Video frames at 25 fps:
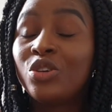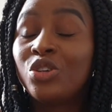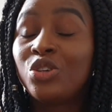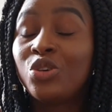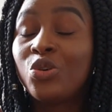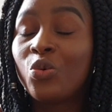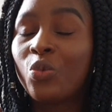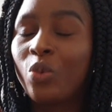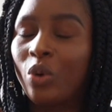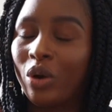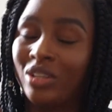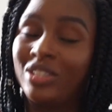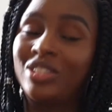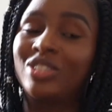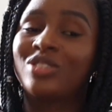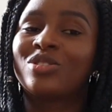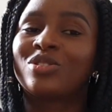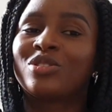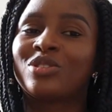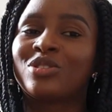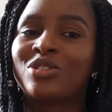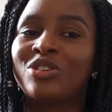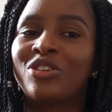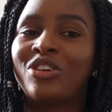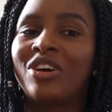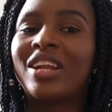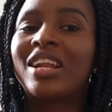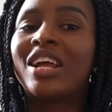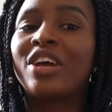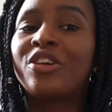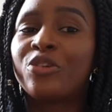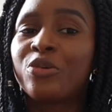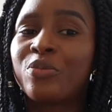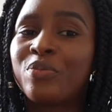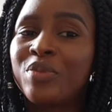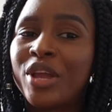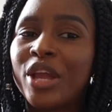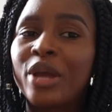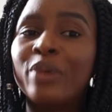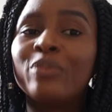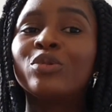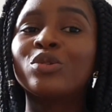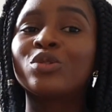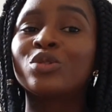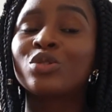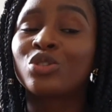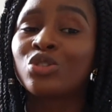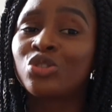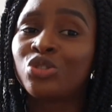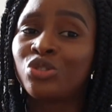you watch this tutorial and you'll be
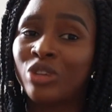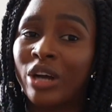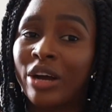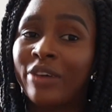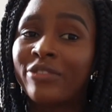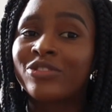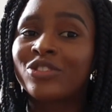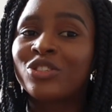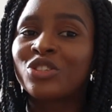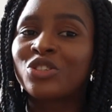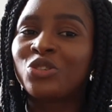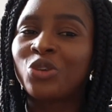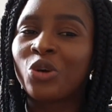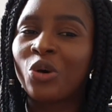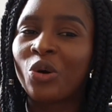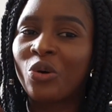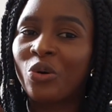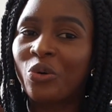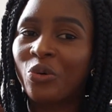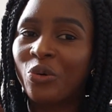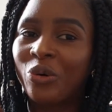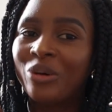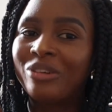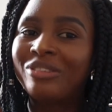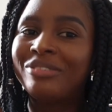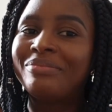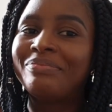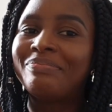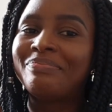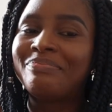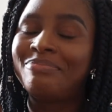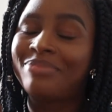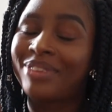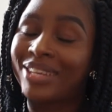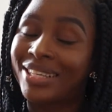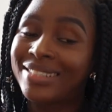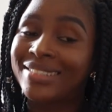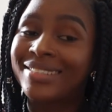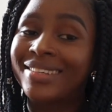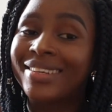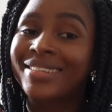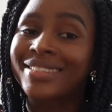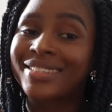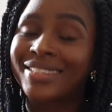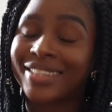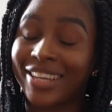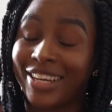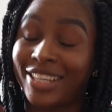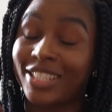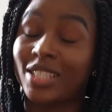able to draft your own
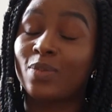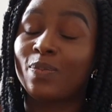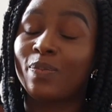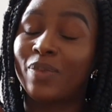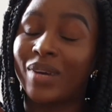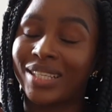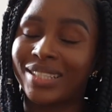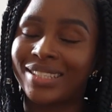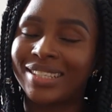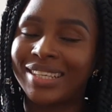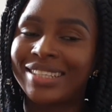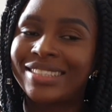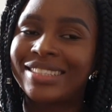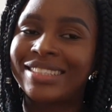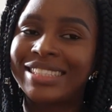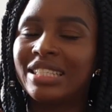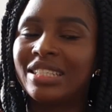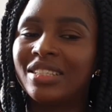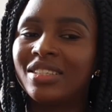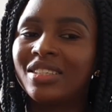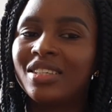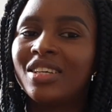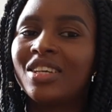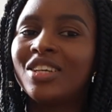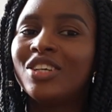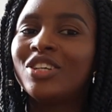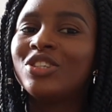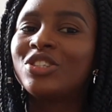basic skirt pattern.